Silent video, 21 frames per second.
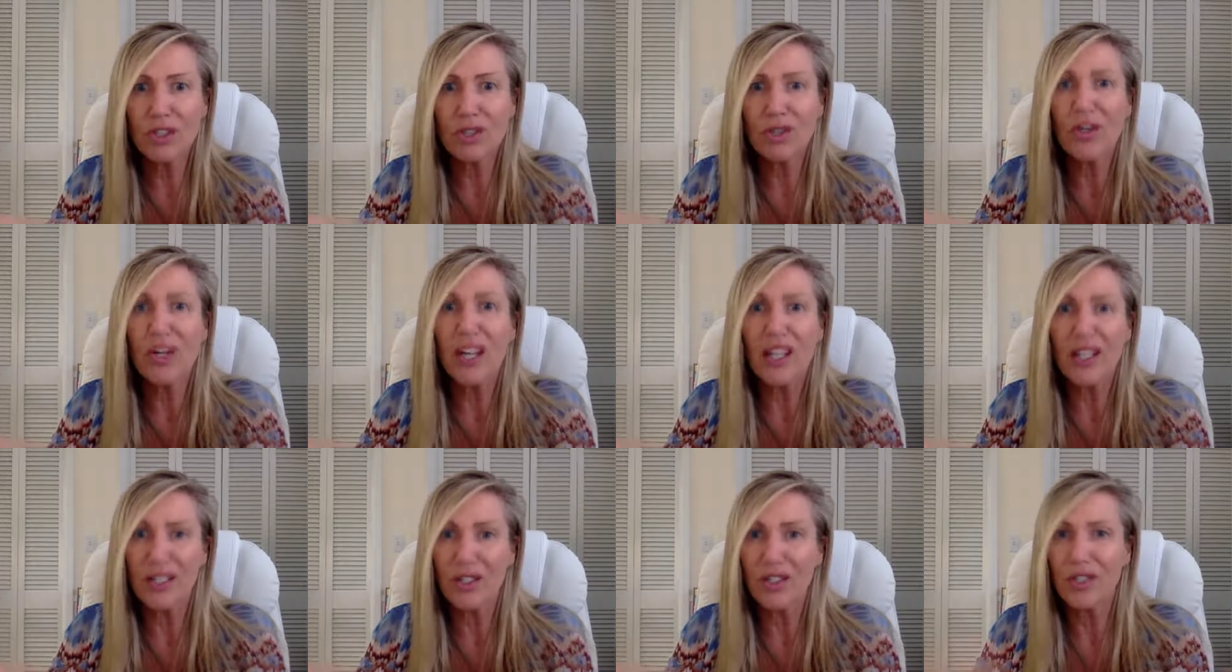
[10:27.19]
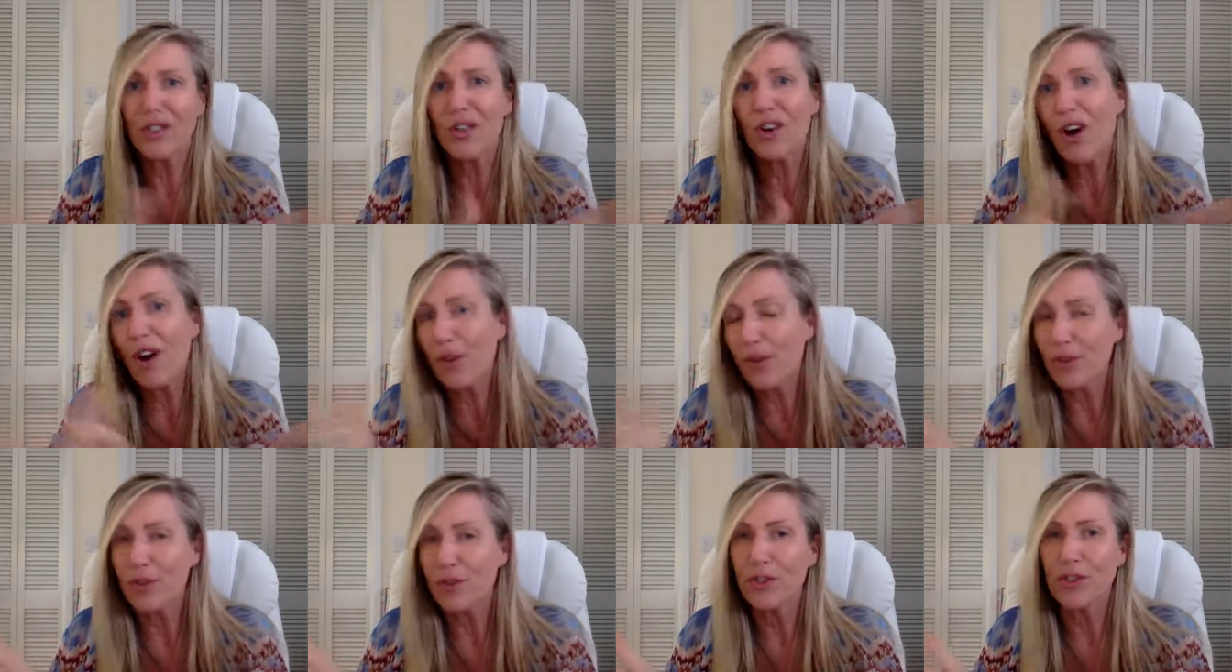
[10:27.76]
great. She's an
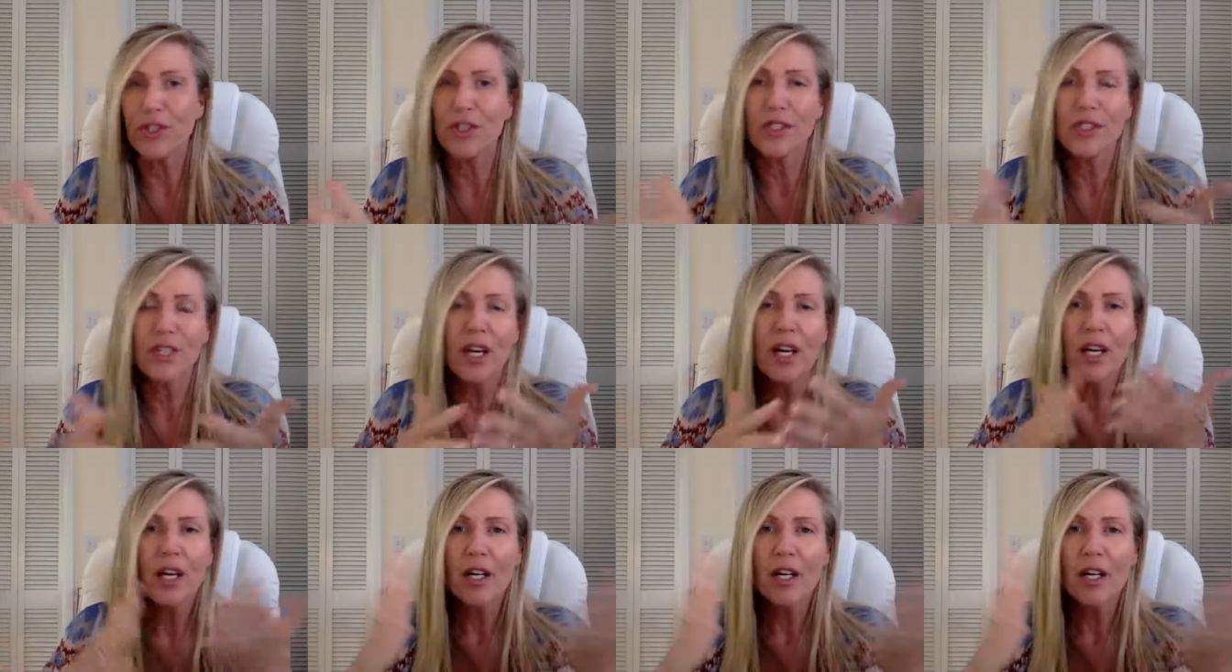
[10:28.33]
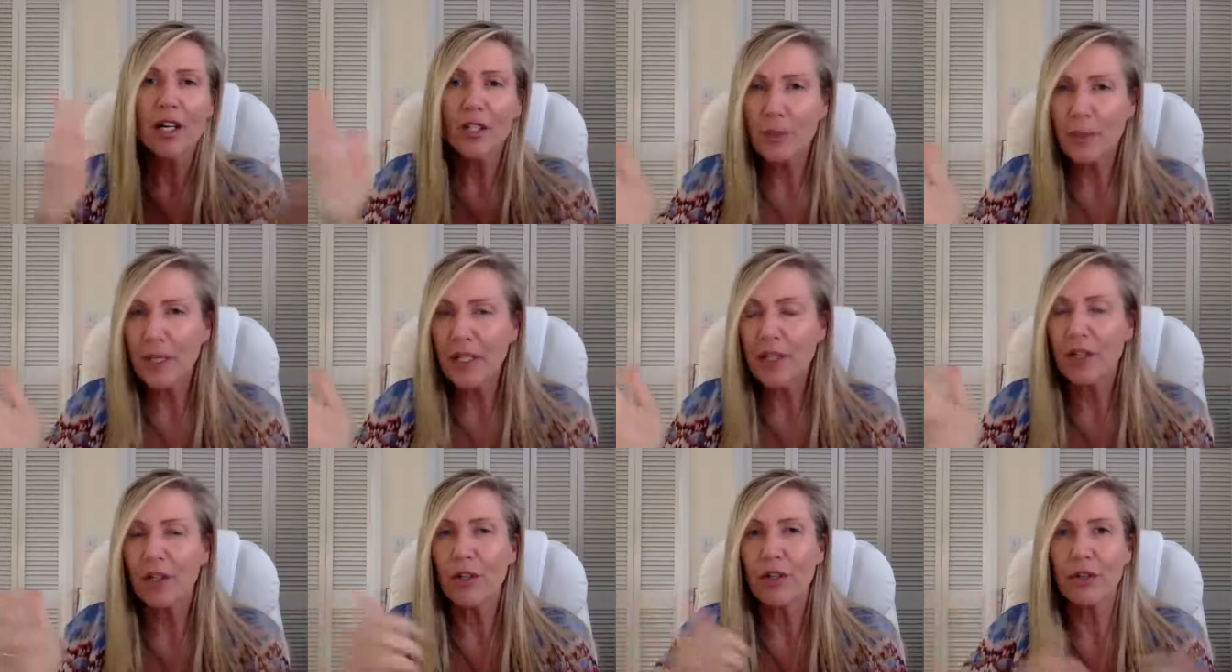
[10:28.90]
author. She's a
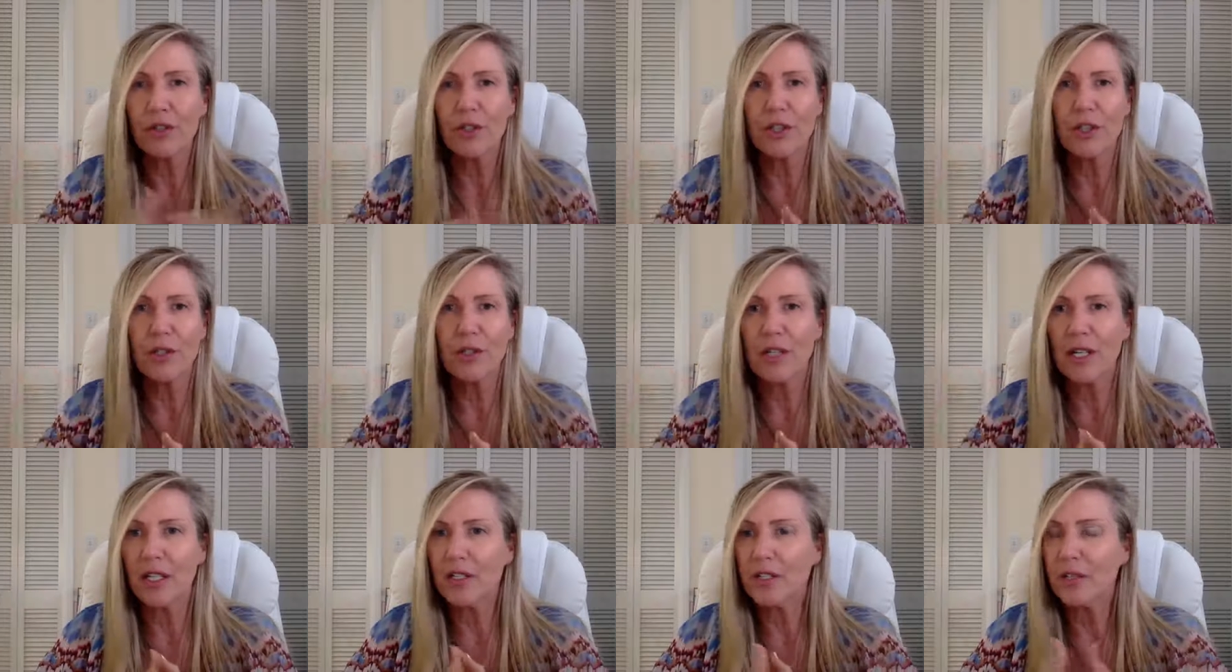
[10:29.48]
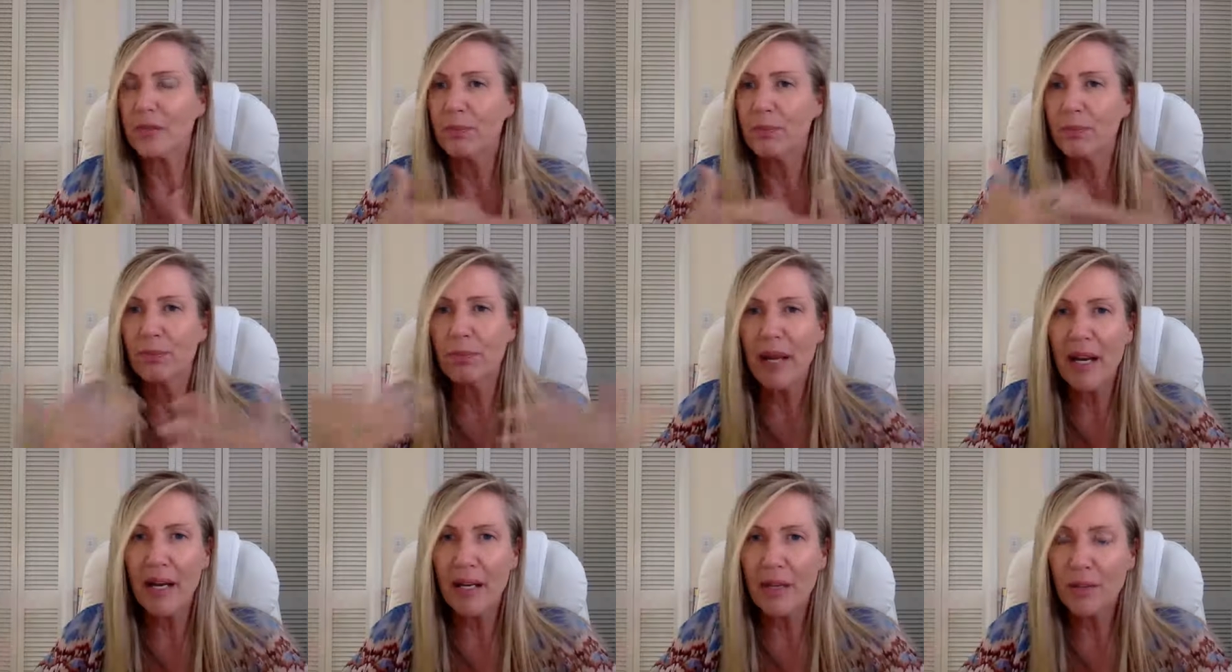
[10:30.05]
speaker. She gets
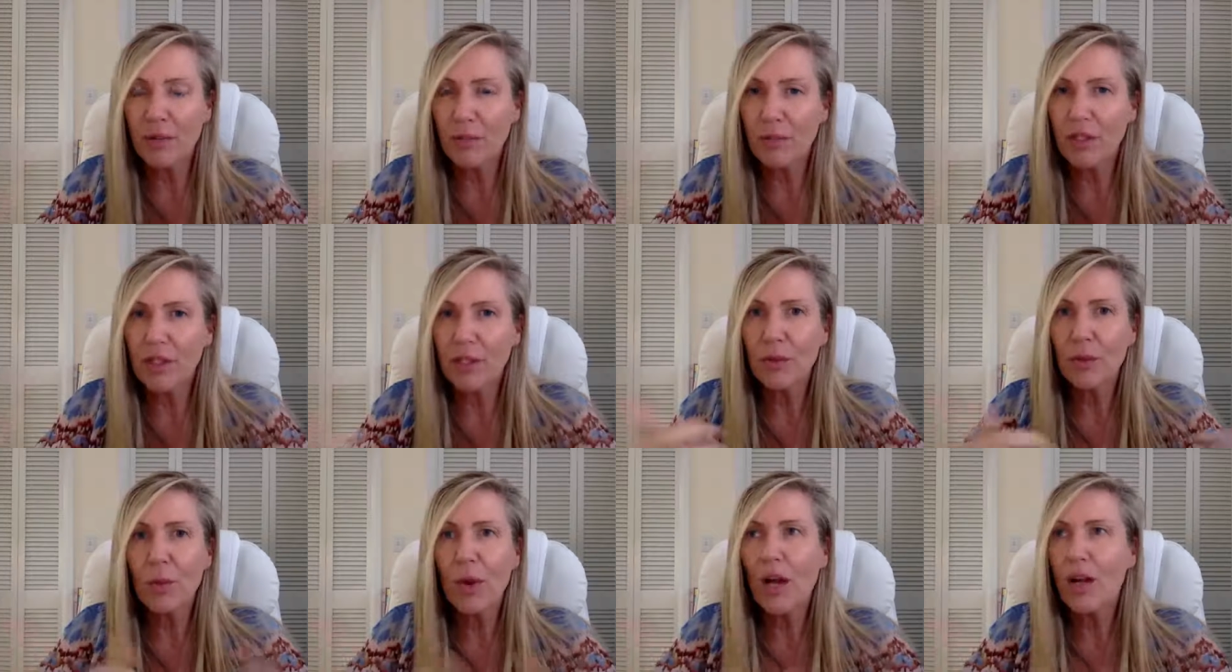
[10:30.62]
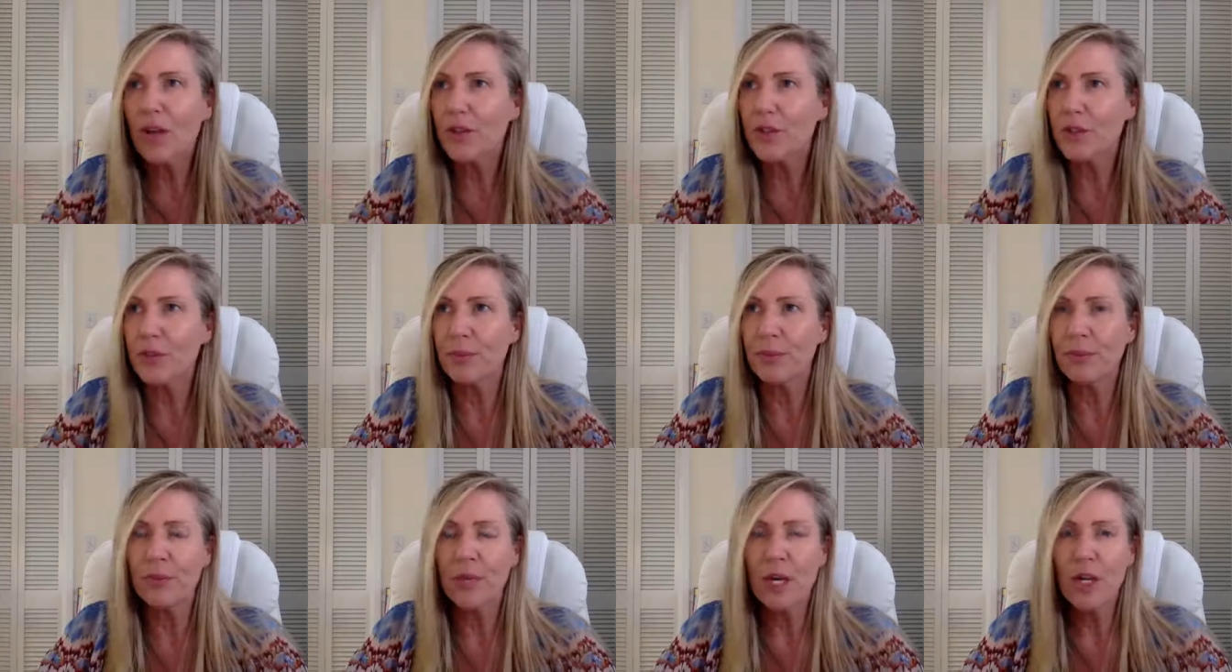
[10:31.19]
paid really well
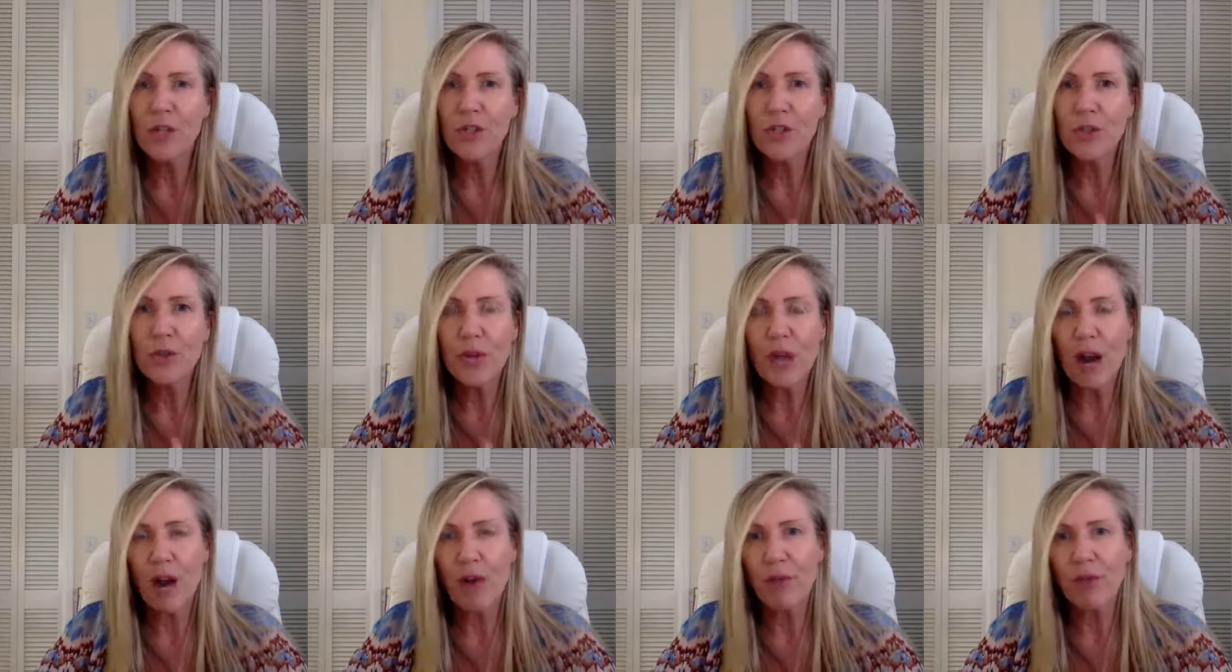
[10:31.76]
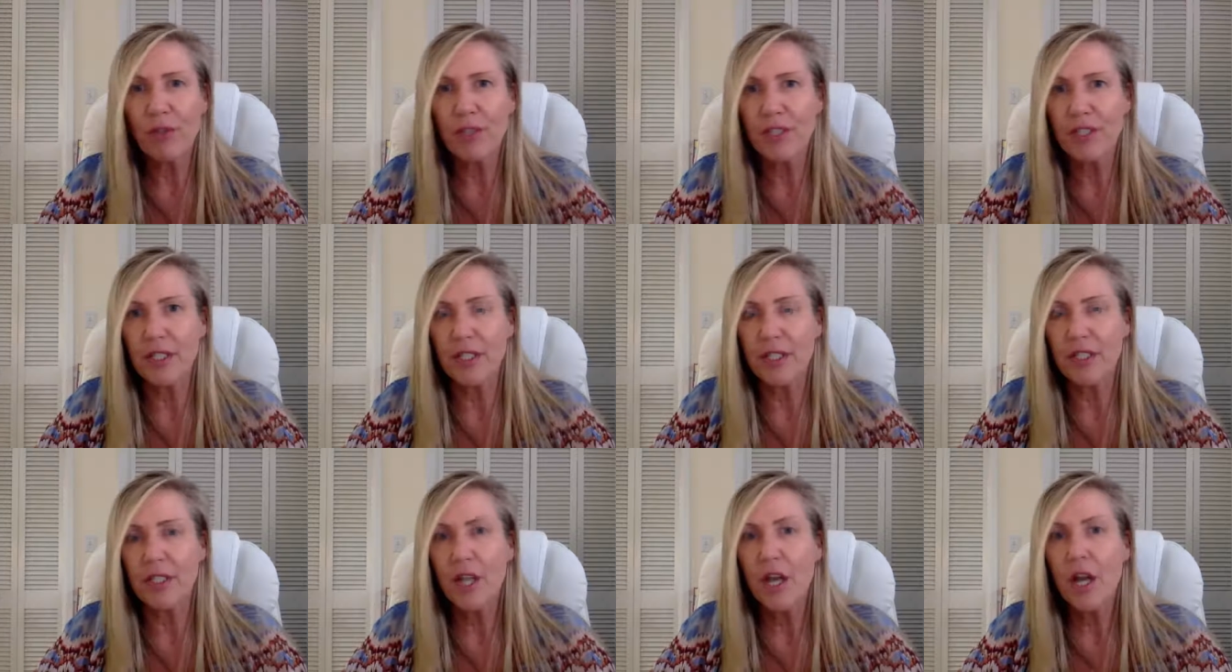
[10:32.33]
to do
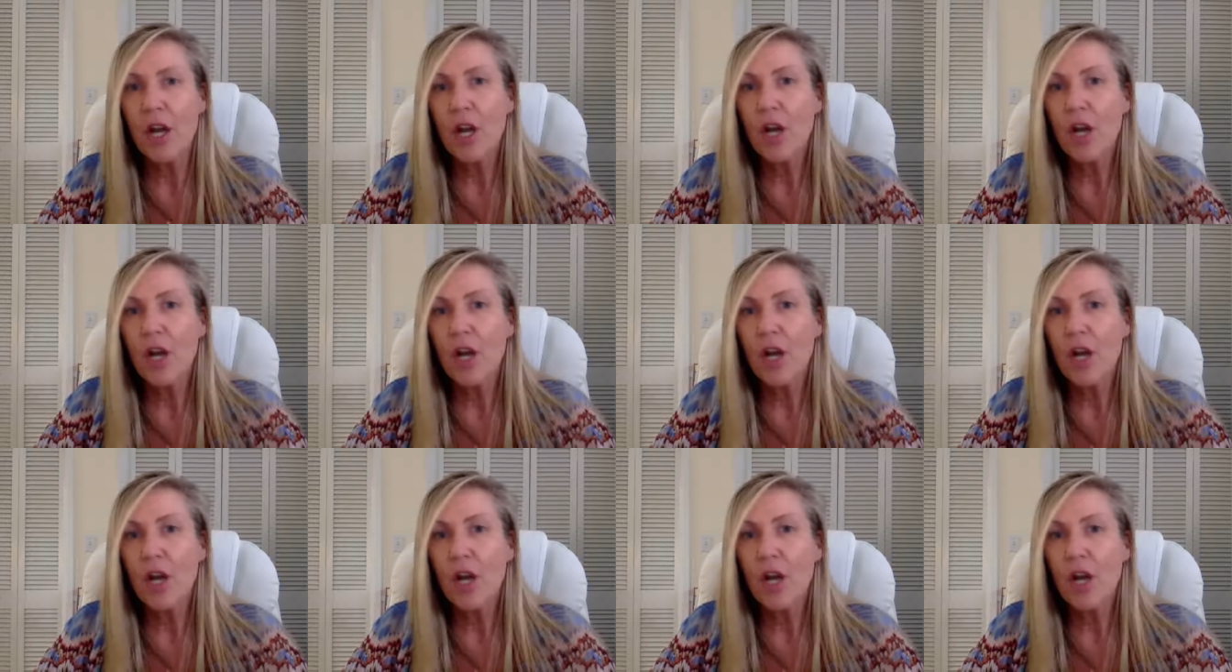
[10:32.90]
conferences.